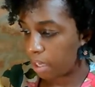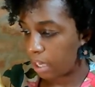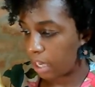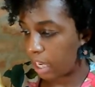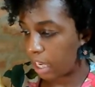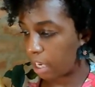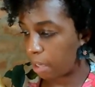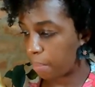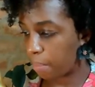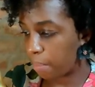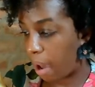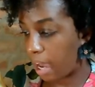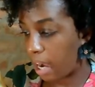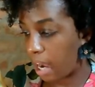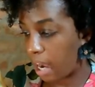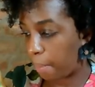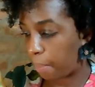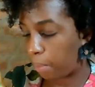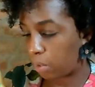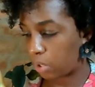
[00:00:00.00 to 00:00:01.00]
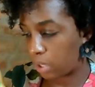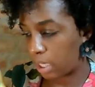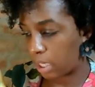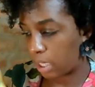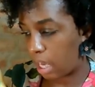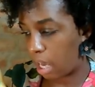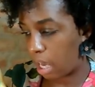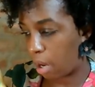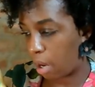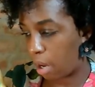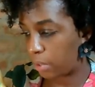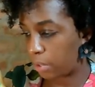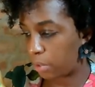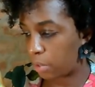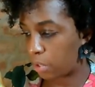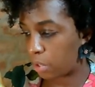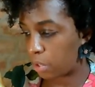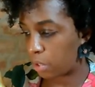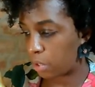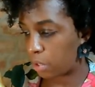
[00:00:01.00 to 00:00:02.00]
Eating pineapples can help
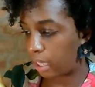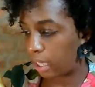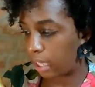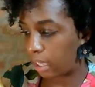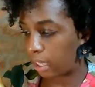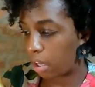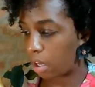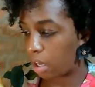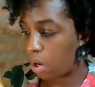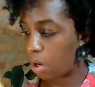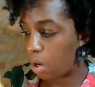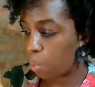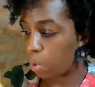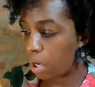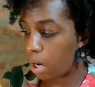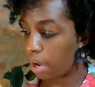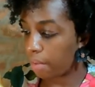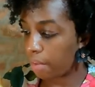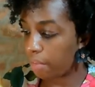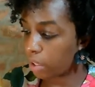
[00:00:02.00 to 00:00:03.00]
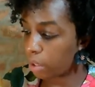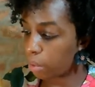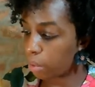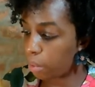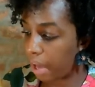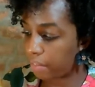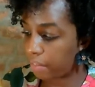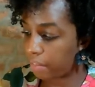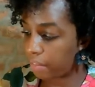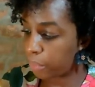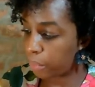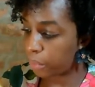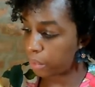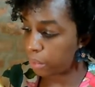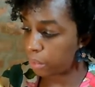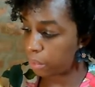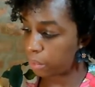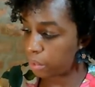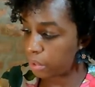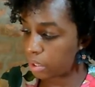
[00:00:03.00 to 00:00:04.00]
reduce swelling whenever you have a
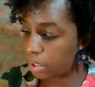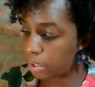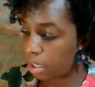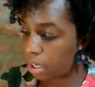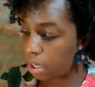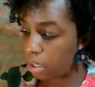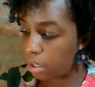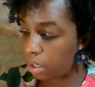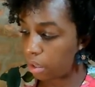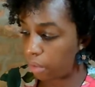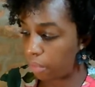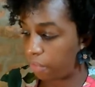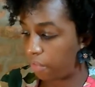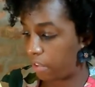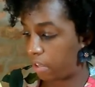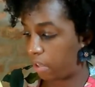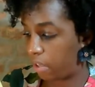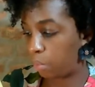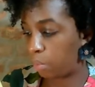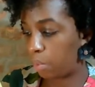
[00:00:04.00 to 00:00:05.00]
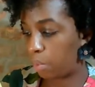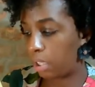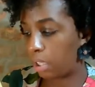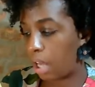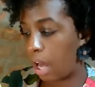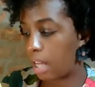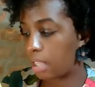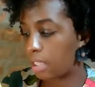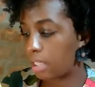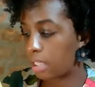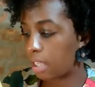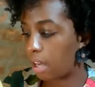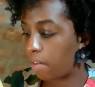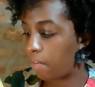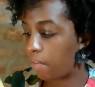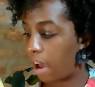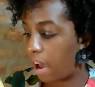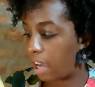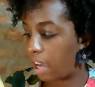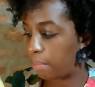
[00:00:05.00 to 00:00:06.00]
bruise. They're filled with lots of
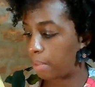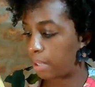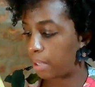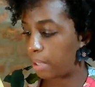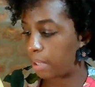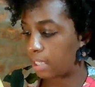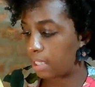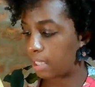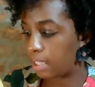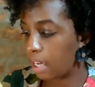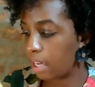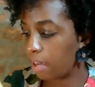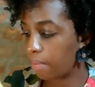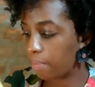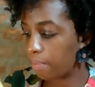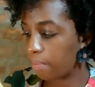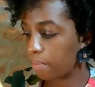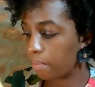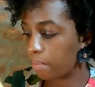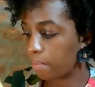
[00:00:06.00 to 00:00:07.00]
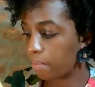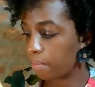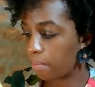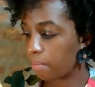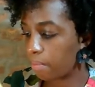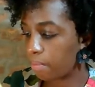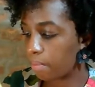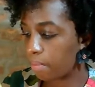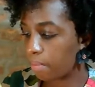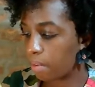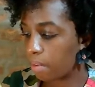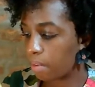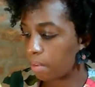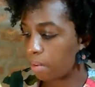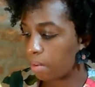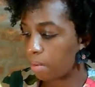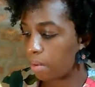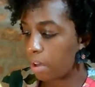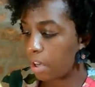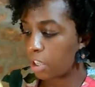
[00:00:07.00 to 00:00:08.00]
vitamin C,
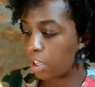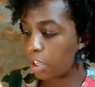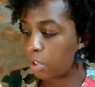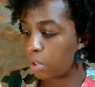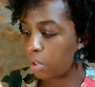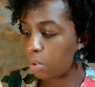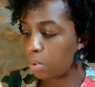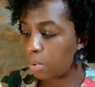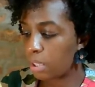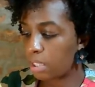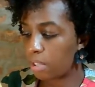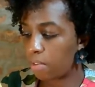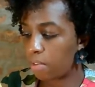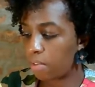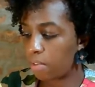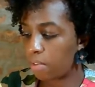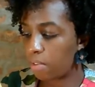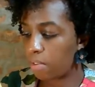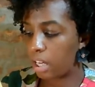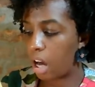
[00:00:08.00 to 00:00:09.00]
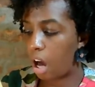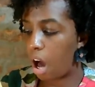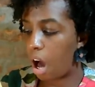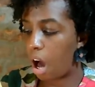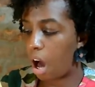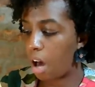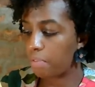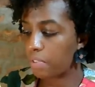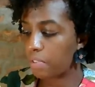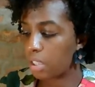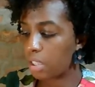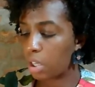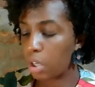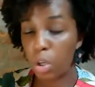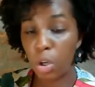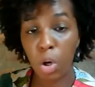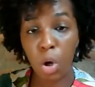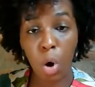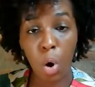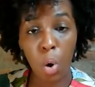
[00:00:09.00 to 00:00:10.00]
used to fight coughs,
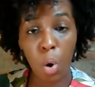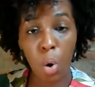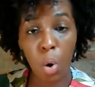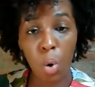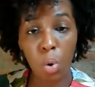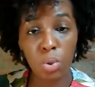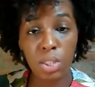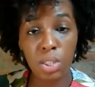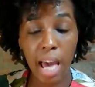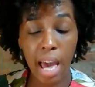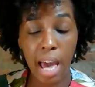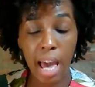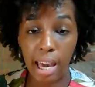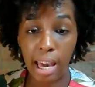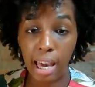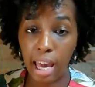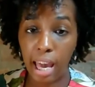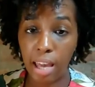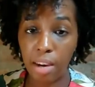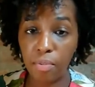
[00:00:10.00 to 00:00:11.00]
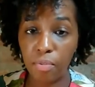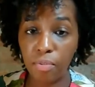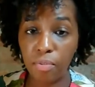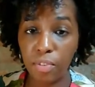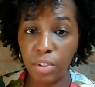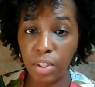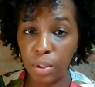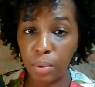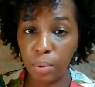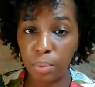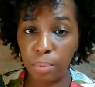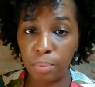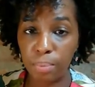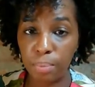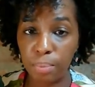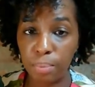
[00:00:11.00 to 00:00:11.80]
colds, and flu.